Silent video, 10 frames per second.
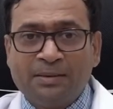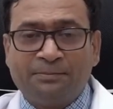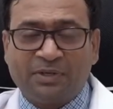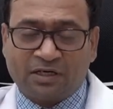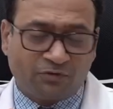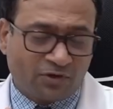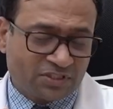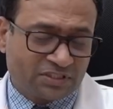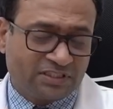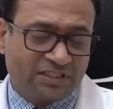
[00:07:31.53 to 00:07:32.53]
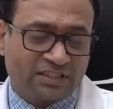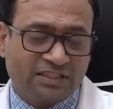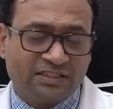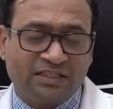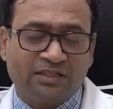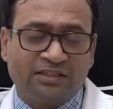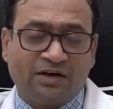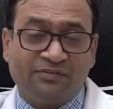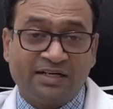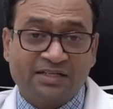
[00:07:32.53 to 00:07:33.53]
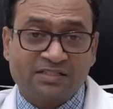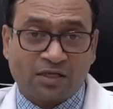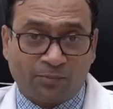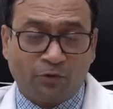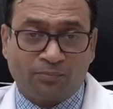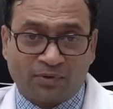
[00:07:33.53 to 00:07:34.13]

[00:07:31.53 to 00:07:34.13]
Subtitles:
But unfortunately, the awareness about